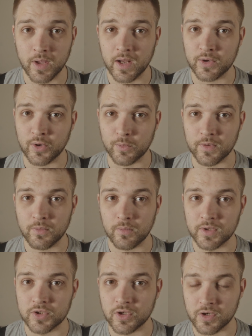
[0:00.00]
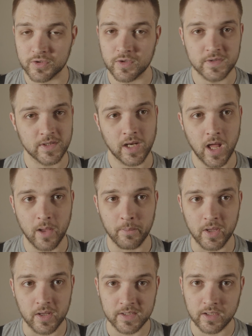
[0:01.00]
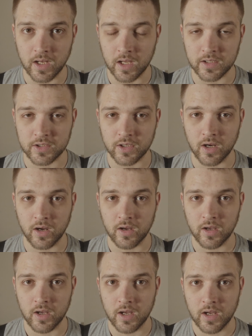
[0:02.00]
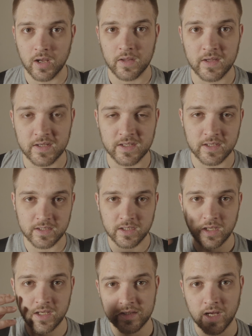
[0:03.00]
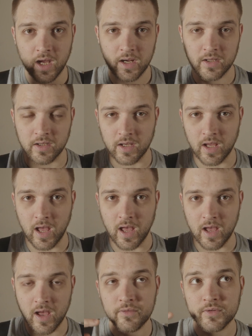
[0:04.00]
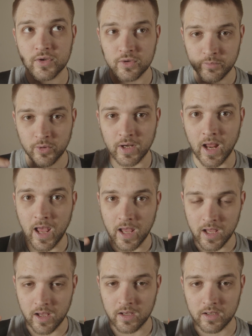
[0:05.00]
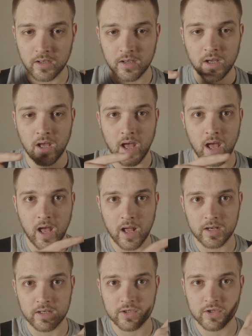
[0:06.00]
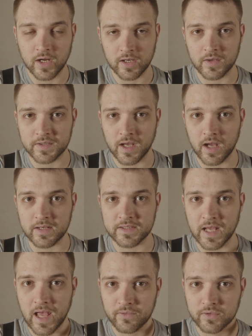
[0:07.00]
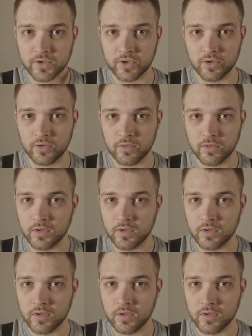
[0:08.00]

end up with when we're just using the light meter to light the shot. This is key side at F2.8 and shadow side is at F2.